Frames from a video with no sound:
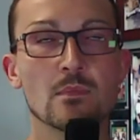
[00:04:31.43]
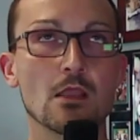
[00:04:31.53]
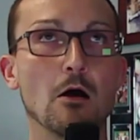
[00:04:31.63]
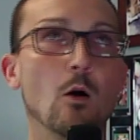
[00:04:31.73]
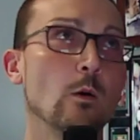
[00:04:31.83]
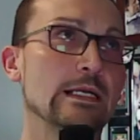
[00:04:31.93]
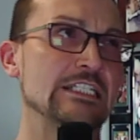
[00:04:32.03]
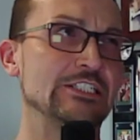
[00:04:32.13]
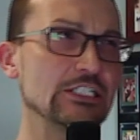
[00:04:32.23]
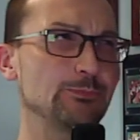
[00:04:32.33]
Oh,
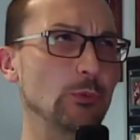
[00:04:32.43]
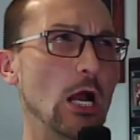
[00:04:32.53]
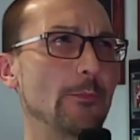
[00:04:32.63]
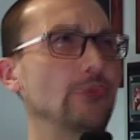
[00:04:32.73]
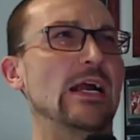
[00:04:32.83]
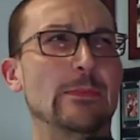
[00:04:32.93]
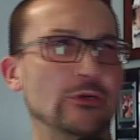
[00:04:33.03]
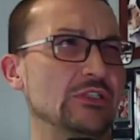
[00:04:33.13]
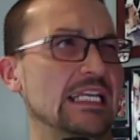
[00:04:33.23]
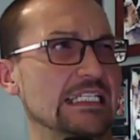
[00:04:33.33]
it's just proper
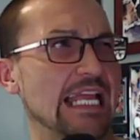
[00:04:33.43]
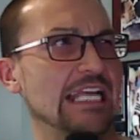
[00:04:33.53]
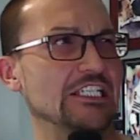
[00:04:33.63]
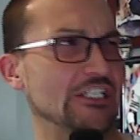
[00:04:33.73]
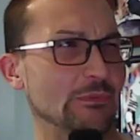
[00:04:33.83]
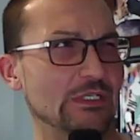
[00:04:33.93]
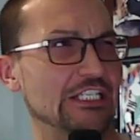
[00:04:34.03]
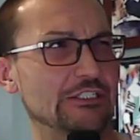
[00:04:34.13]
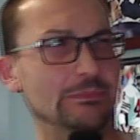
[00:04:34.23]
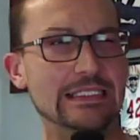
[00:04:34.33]
representation. What do
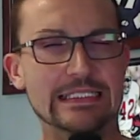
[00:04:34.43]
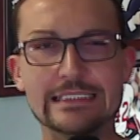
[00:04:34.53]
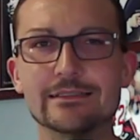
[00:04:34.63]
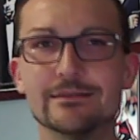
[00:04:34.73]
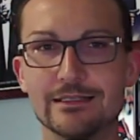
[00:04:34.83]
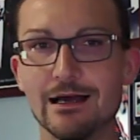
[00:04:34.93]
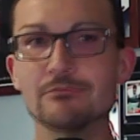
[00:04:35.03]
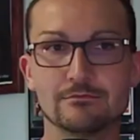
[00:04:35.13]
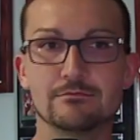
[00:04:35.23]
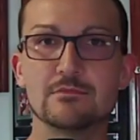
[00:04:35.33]
you mean? No,
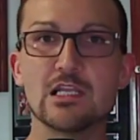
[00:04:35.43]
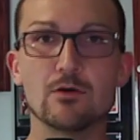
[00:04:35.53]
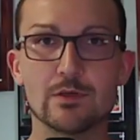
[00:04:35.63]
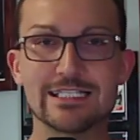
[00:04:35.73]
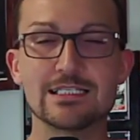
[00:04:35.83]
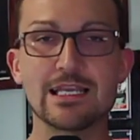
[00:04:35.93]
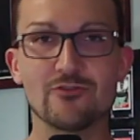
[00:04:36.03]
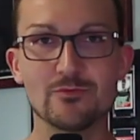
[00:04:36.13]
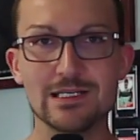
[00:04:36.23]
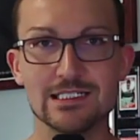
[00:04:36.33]
it's
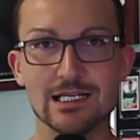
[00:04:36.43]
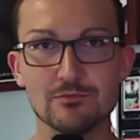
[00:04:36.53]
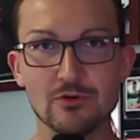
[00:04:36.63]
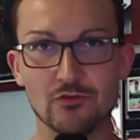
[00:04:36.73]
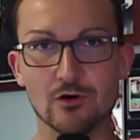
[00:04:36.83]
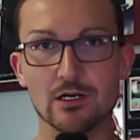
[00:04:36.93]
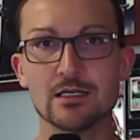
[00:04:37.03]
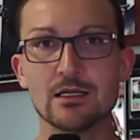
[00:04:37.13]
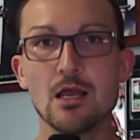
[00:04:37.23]
never been done before.